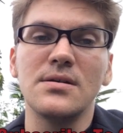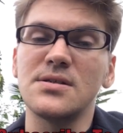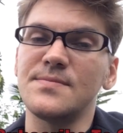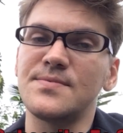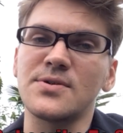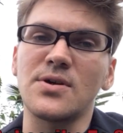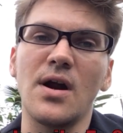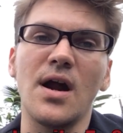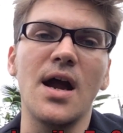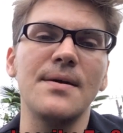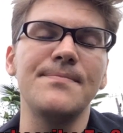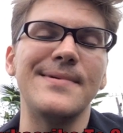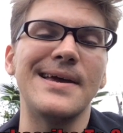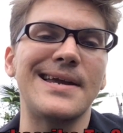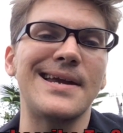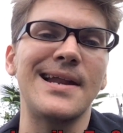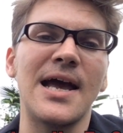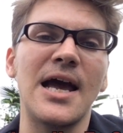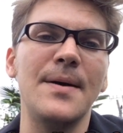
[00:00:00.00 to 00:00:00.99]
subscribe,
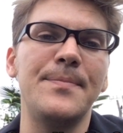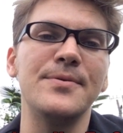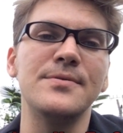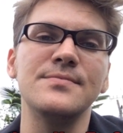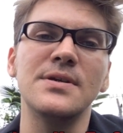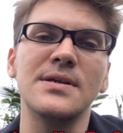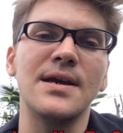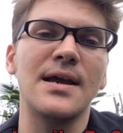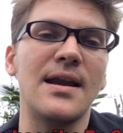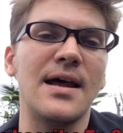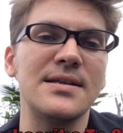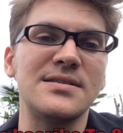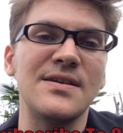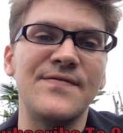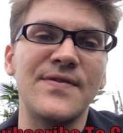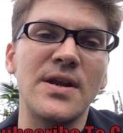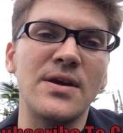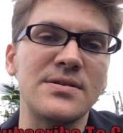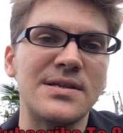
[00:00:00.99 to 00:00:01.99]
make it happen. You get lots
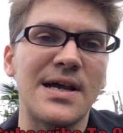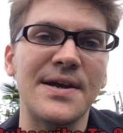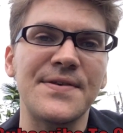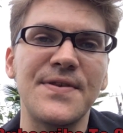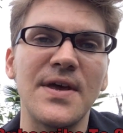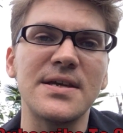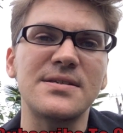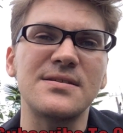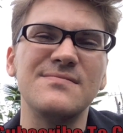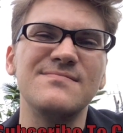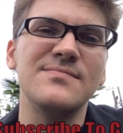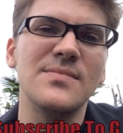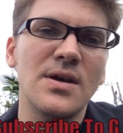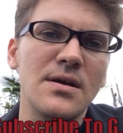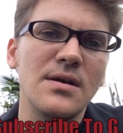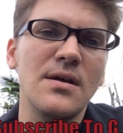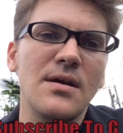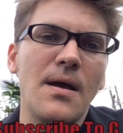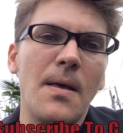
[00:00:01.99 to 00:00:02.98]
of videos like this and
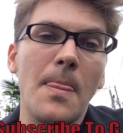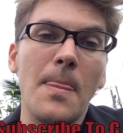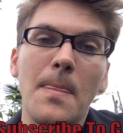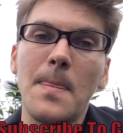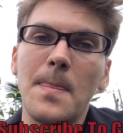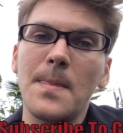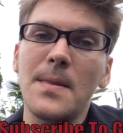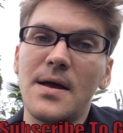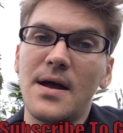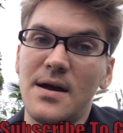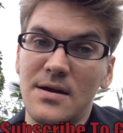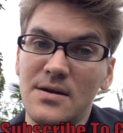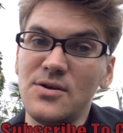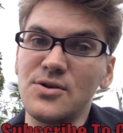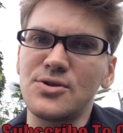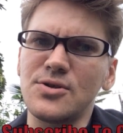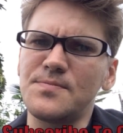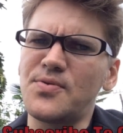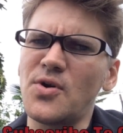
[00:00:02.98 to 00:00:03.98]
a
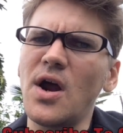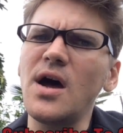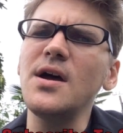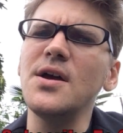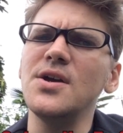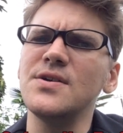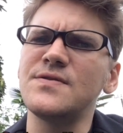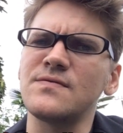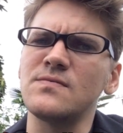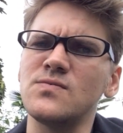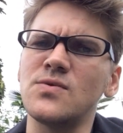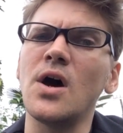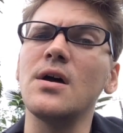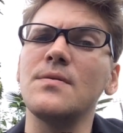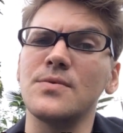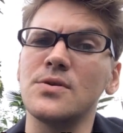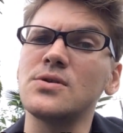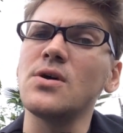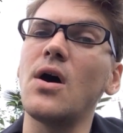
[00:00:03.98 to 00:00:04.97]
little surprise from
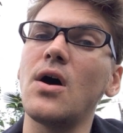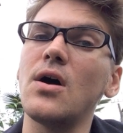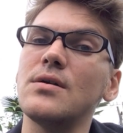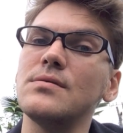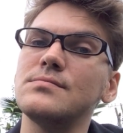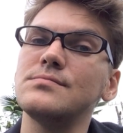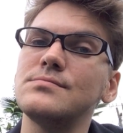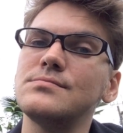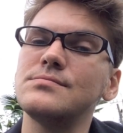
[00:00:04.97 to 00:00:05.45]
time to time.